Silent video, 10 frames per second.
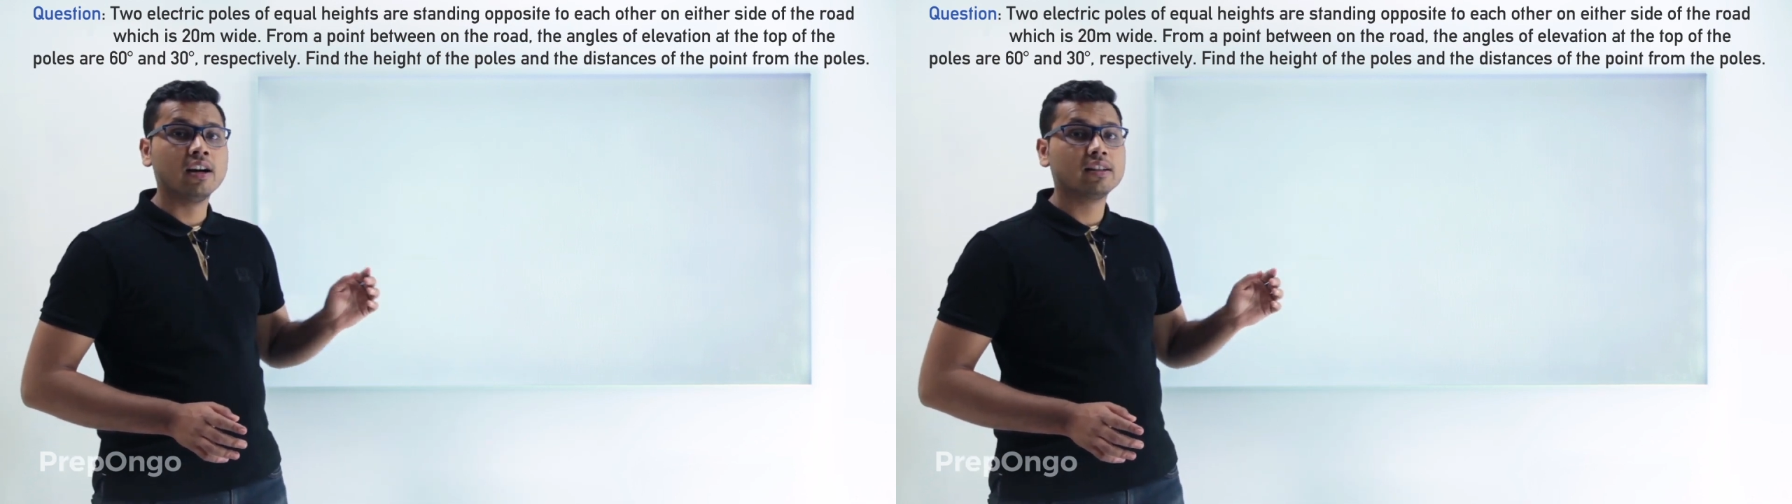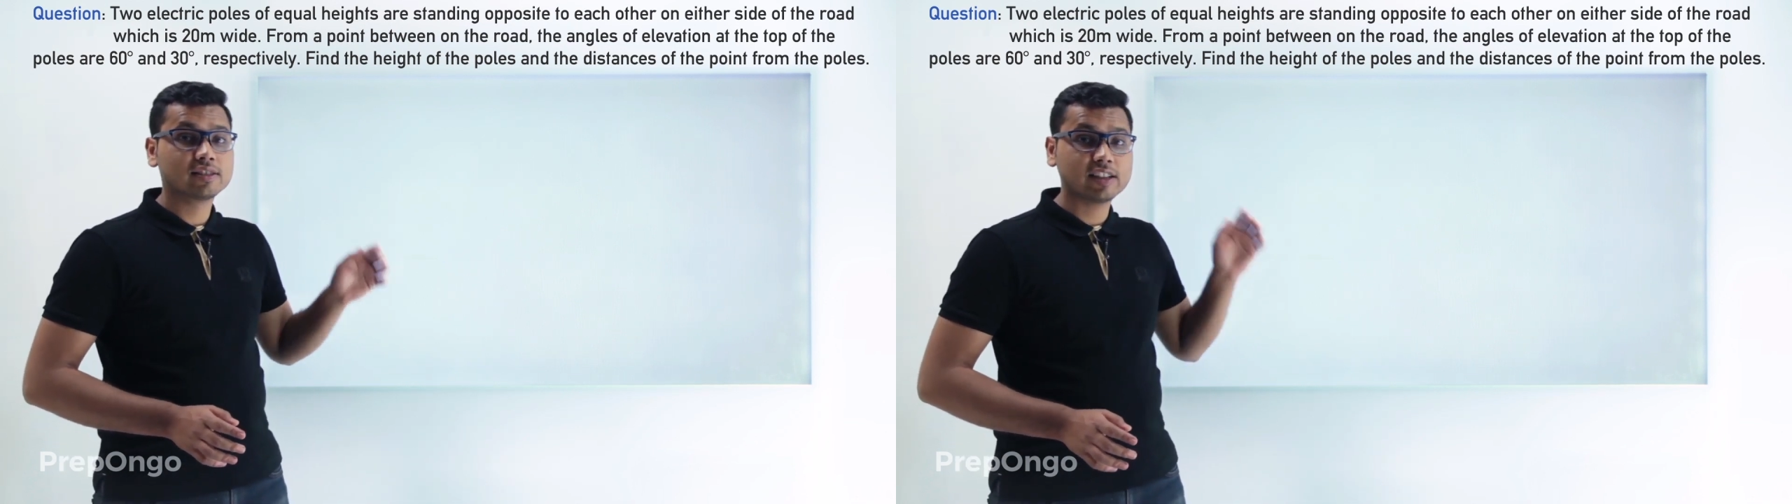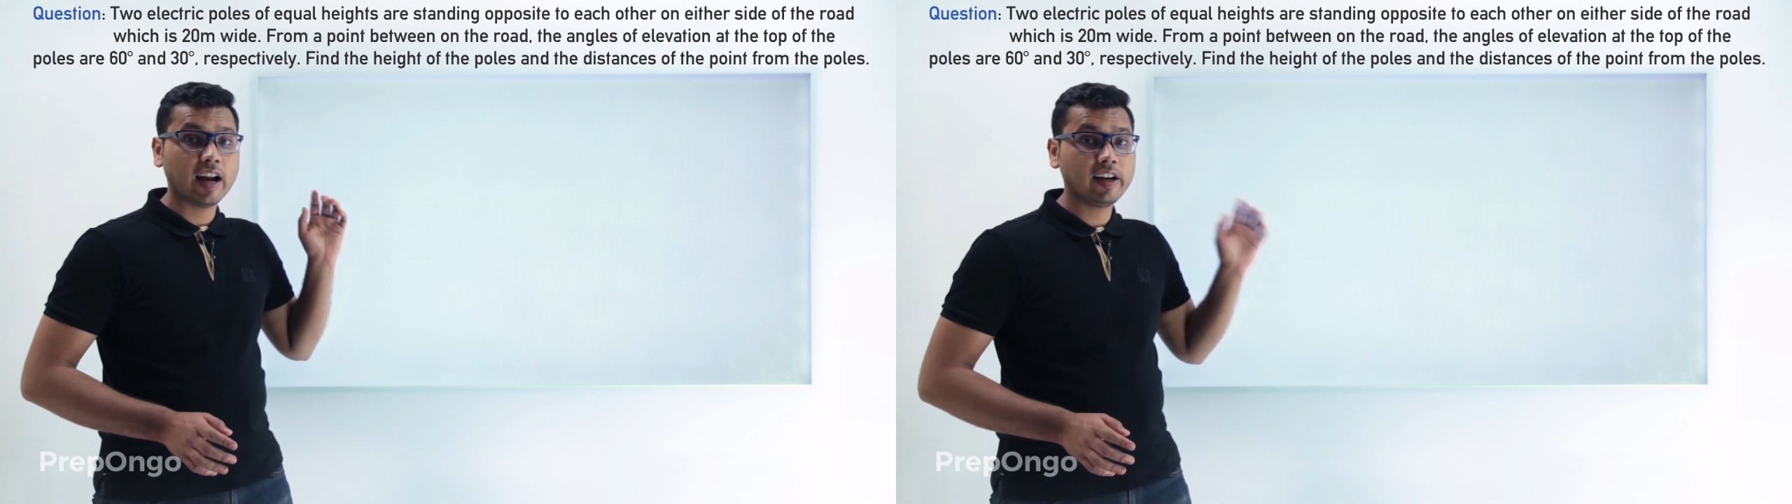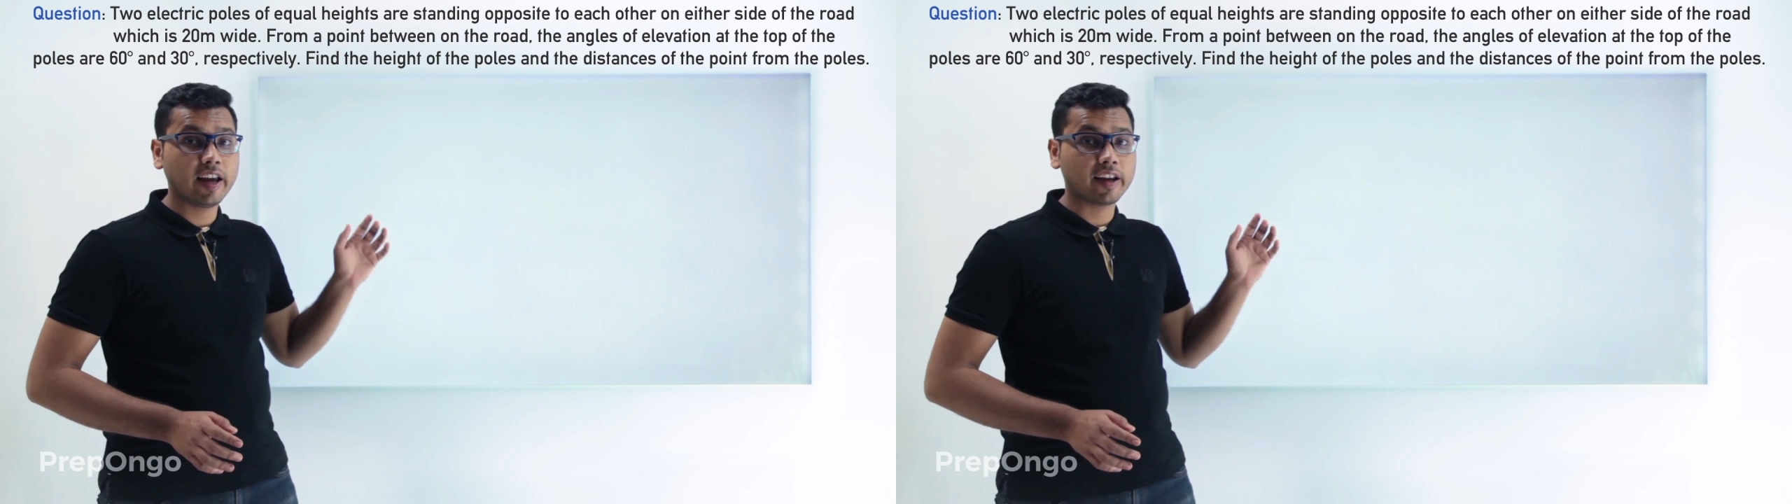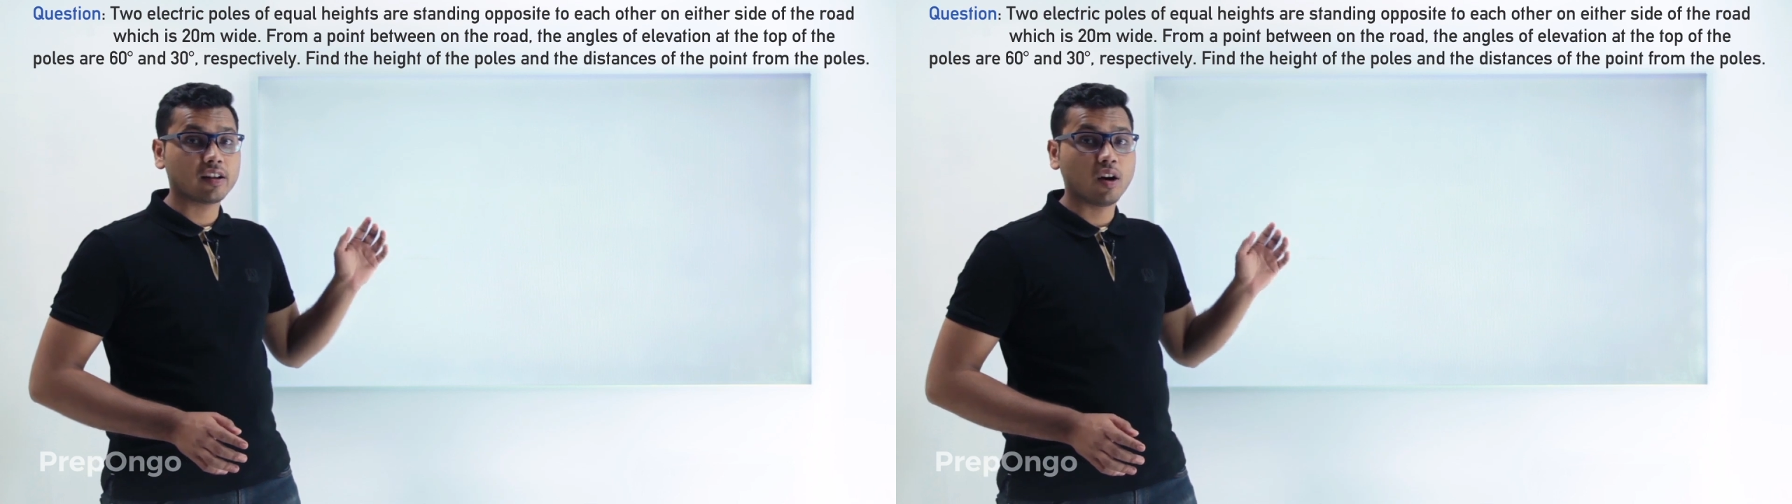
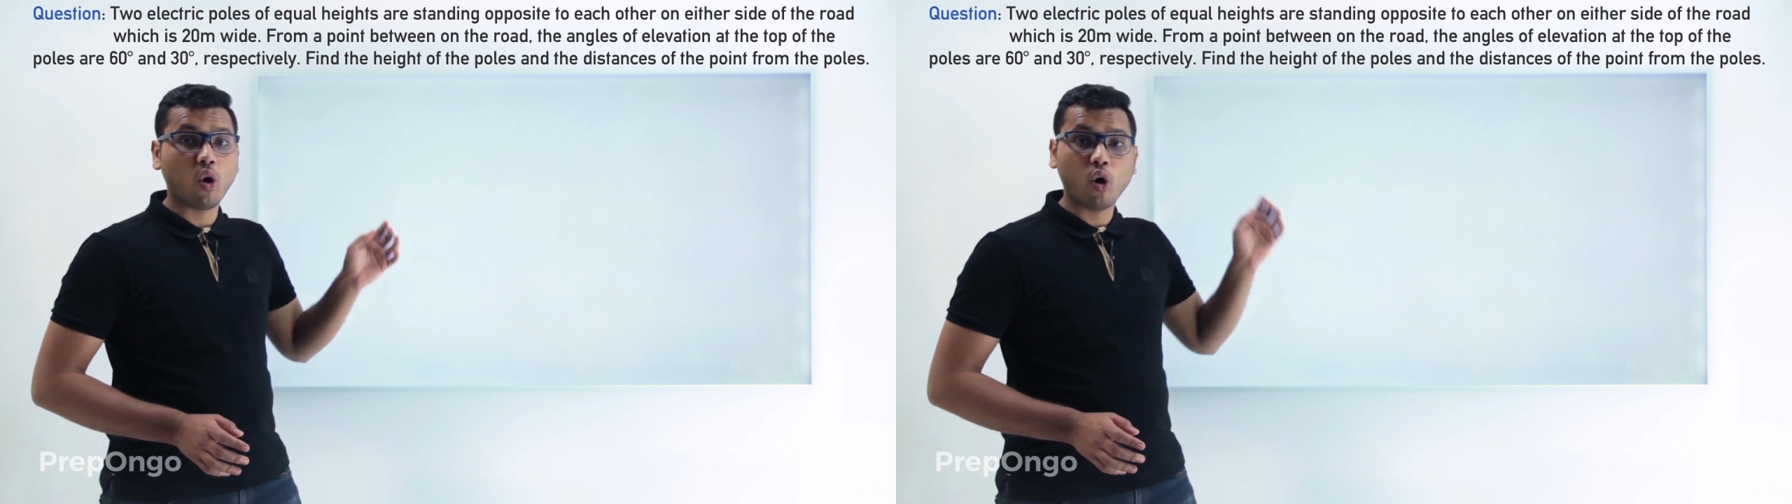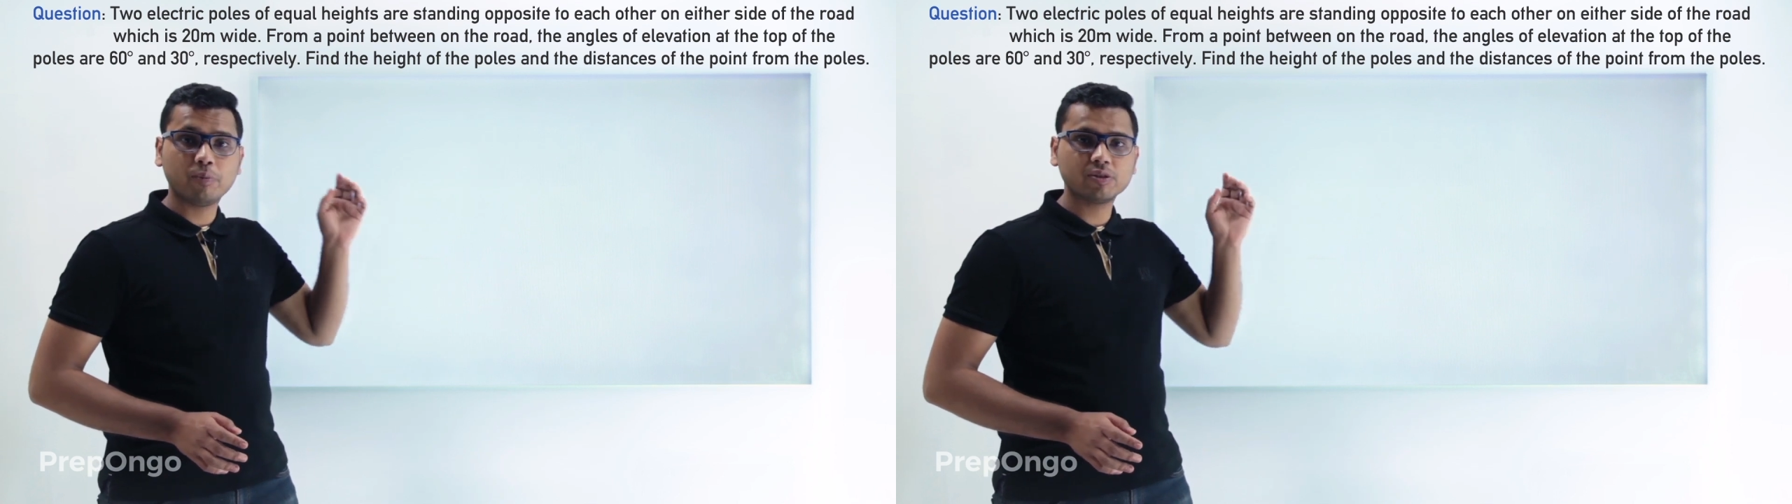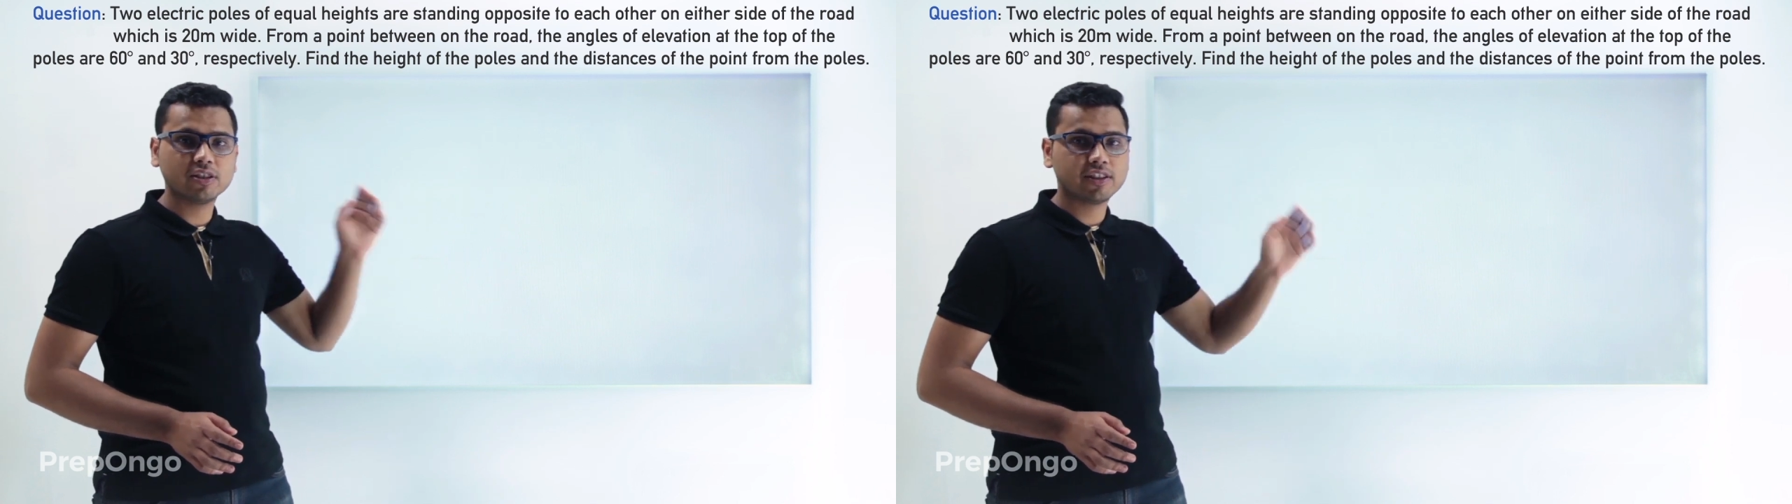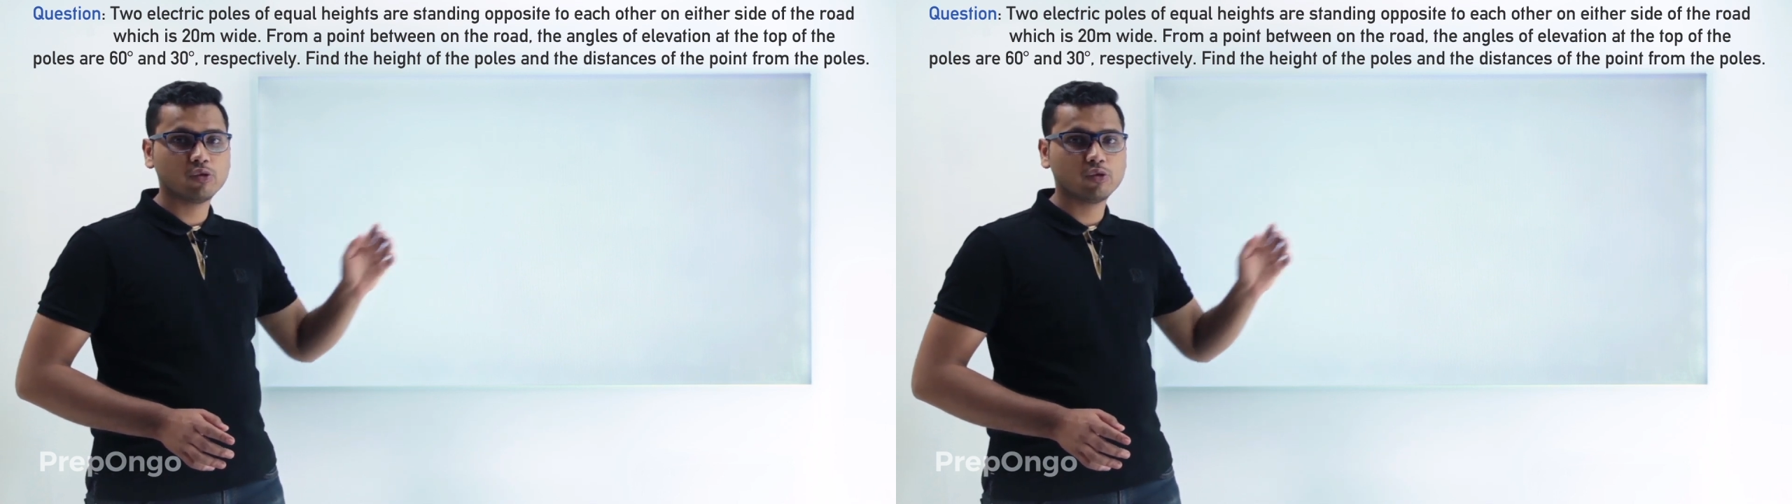standing opposite